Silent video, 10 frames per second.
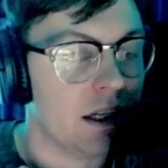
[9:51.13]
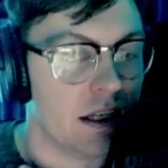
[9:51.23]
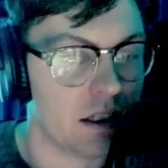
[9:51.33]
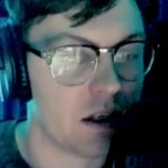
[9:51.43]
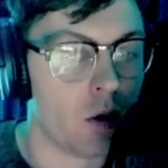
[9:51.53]

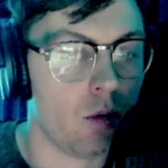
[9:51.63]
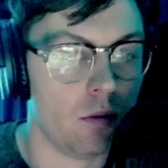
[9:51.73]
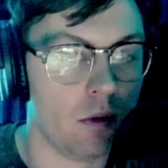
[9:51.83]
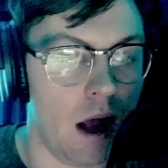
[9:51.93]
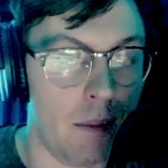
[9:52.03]
So
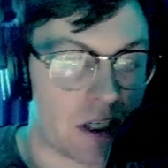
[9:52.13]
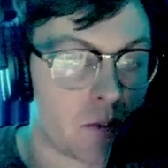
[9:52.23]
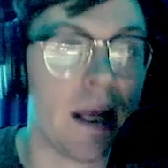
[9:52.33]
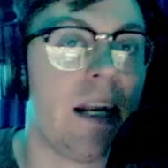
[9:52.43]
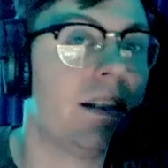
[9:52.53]
I'm
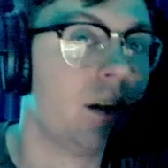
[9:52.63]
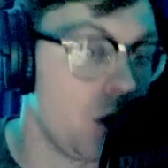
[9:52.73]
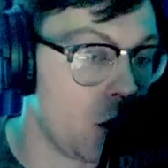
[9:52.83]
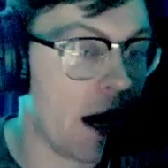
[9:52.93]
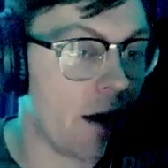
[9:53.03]
explaining to
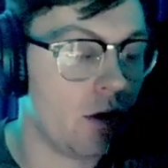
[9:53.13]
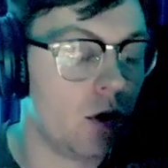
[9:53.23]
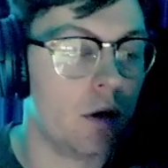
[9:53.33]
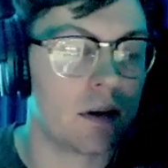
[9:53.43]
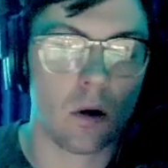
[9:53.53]
you how to do
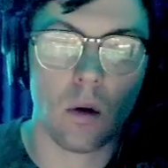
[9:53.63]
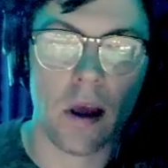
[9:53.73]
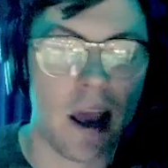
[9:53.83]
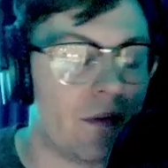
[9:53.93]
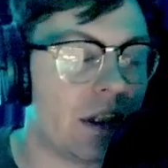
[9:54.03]
it. So
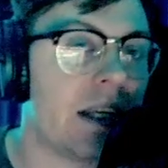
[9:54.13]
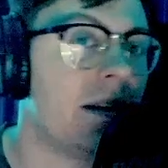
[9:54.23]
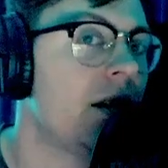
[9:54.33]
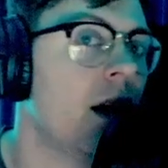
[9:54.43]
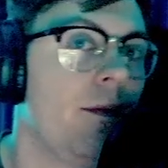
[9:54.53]
everything's
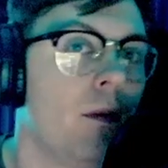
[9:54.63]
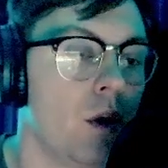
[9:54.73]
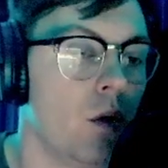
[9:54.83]
done for you.